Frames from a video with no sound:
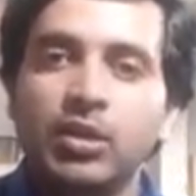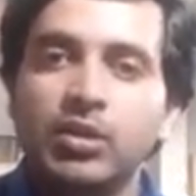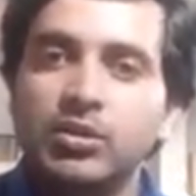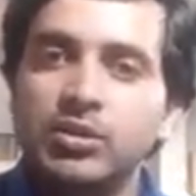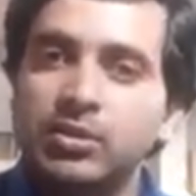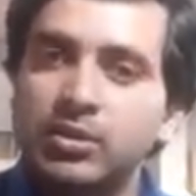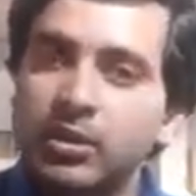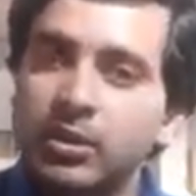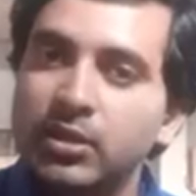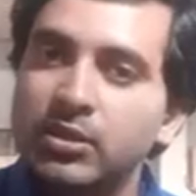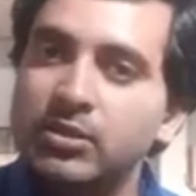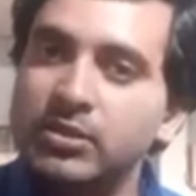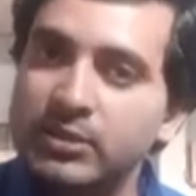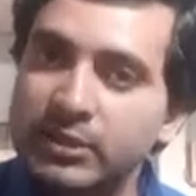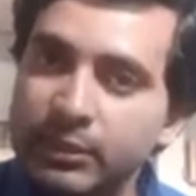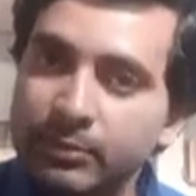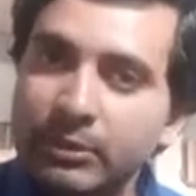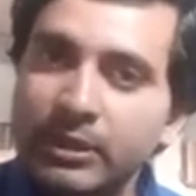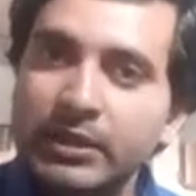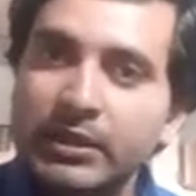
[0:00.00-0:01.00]

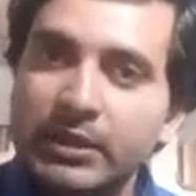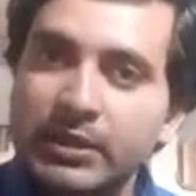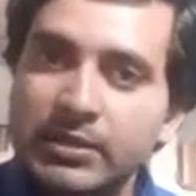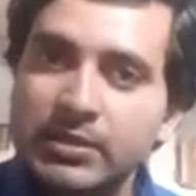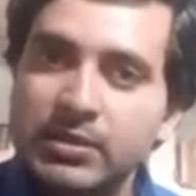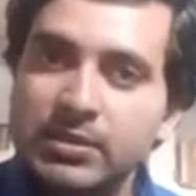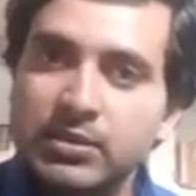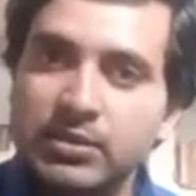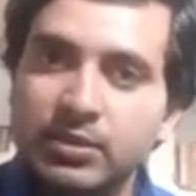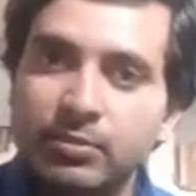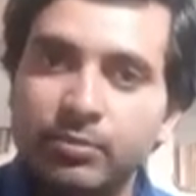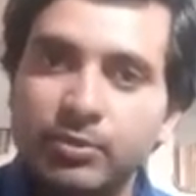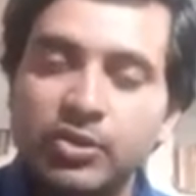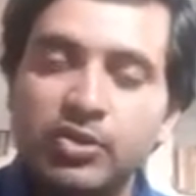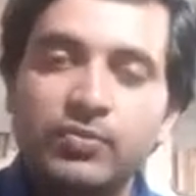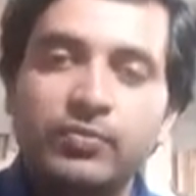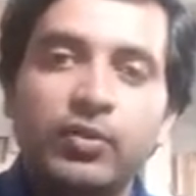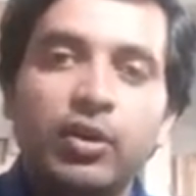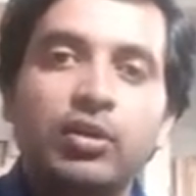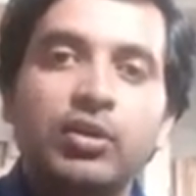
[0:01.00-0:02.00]
Similar relationship
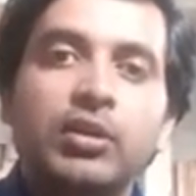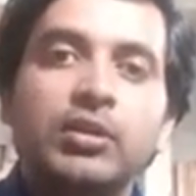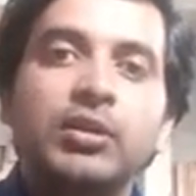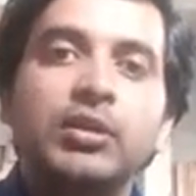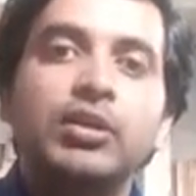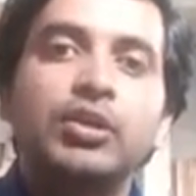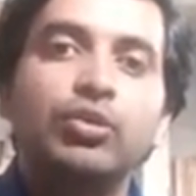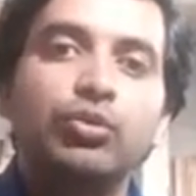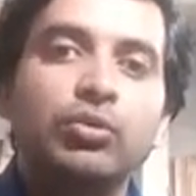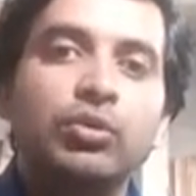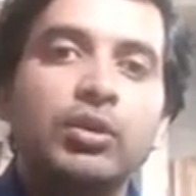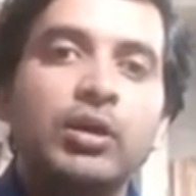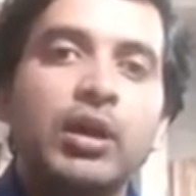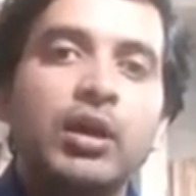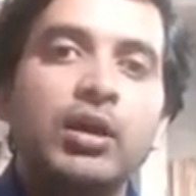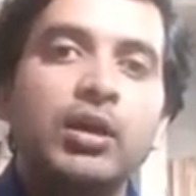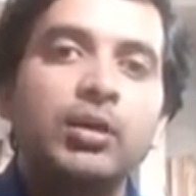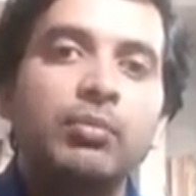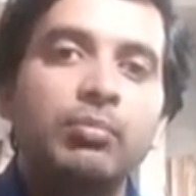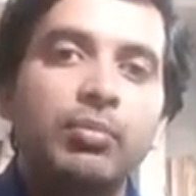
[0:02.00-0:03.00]
is found in the
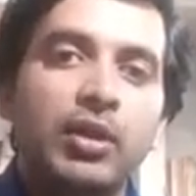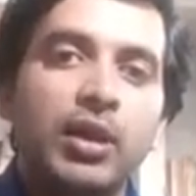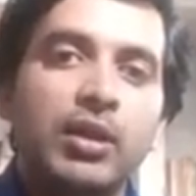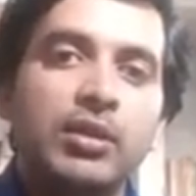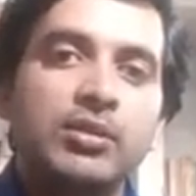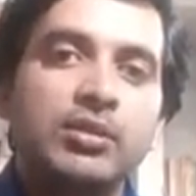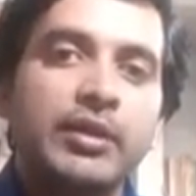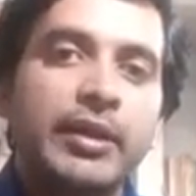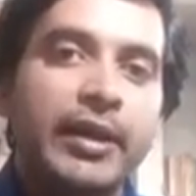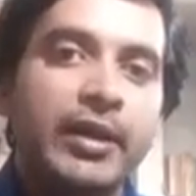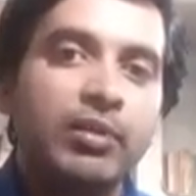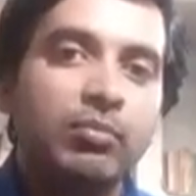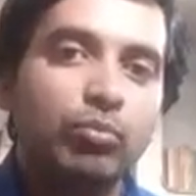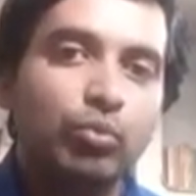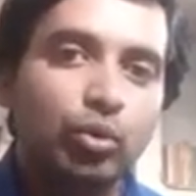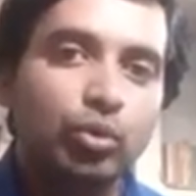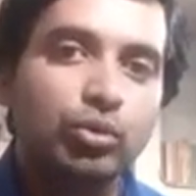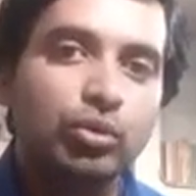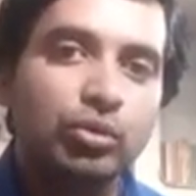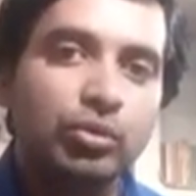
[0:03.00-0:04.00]
yucca plant and
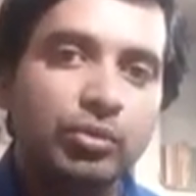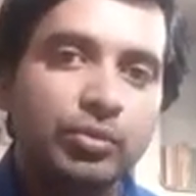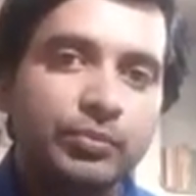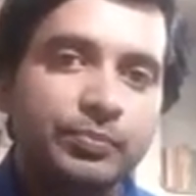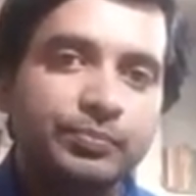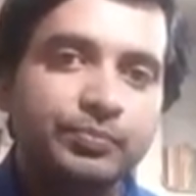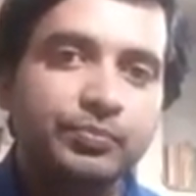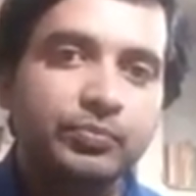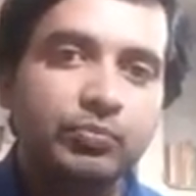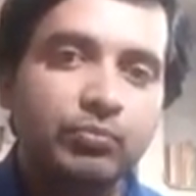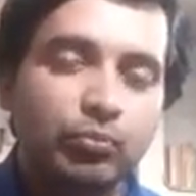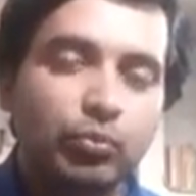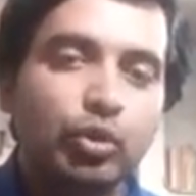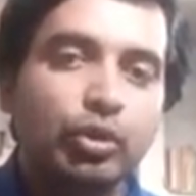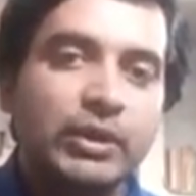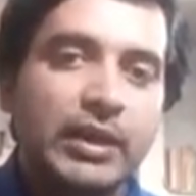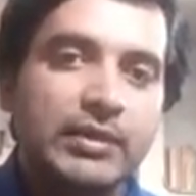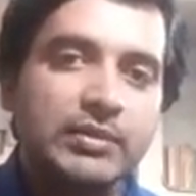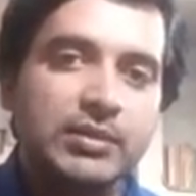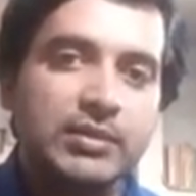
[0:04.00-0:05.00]
moth.
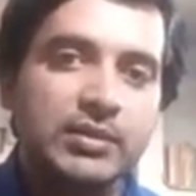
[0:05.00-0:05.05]
Moth